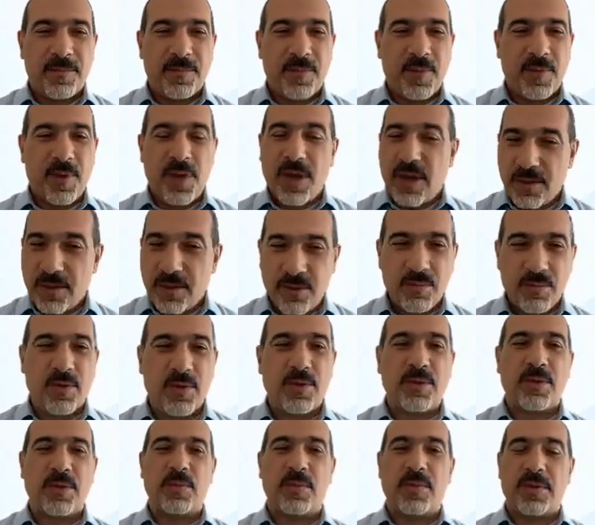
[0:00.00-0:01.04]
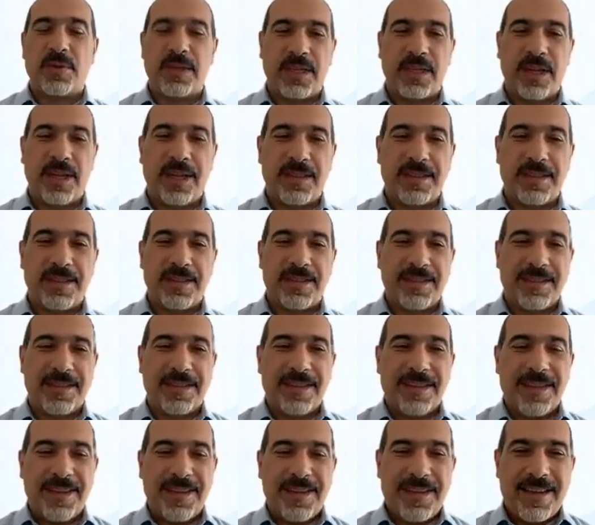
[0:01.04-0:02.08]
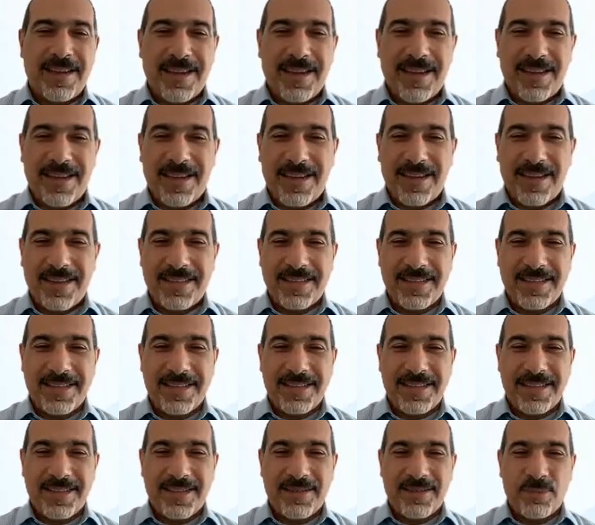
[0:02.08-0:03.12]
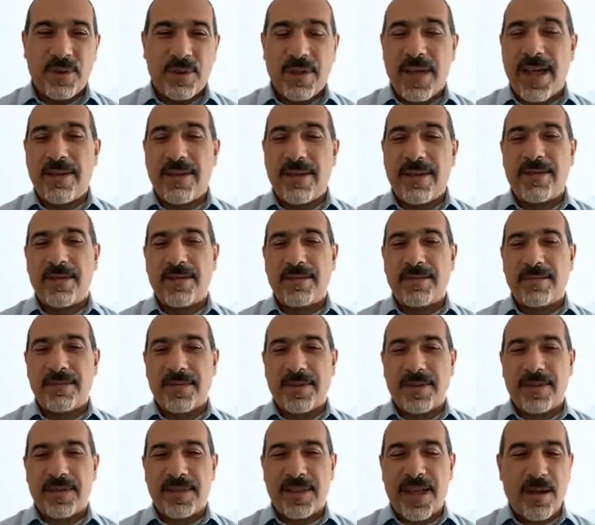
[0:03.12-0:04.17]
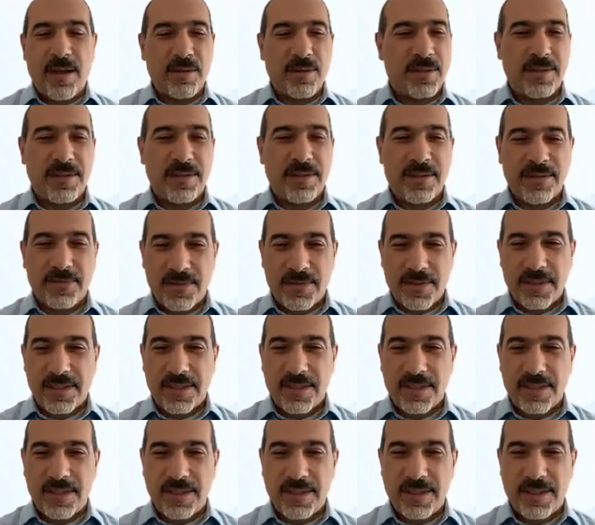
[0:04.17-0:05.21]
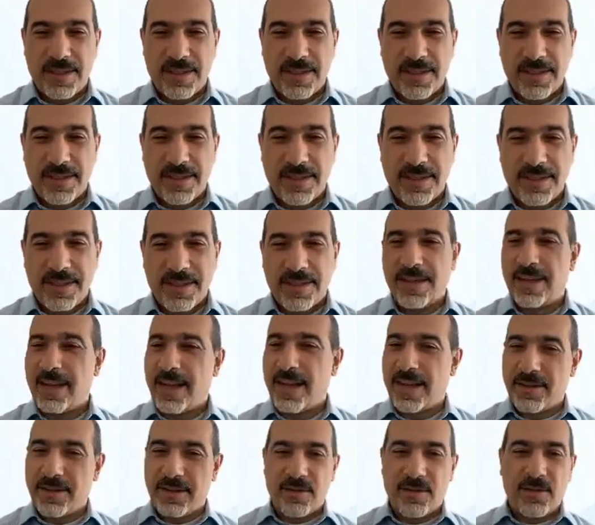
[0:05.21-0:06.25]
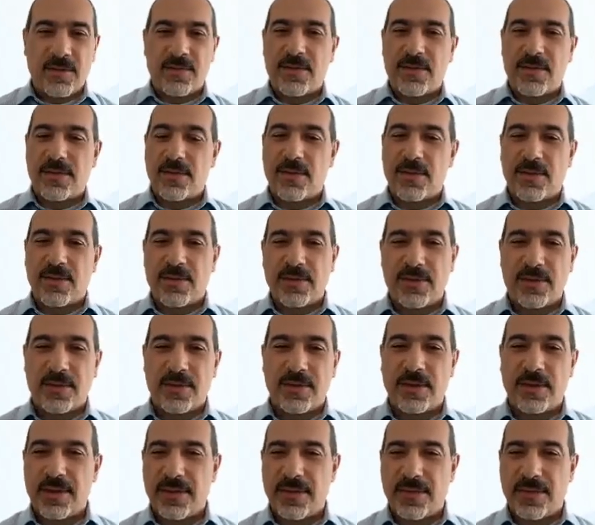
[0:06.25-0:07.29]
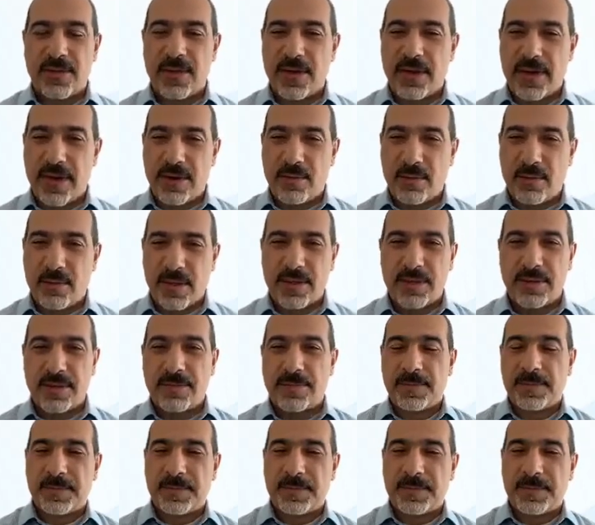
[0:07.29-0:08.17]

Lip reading: into multiple states, and will have thousands of facilities connected over all sorts of different networks.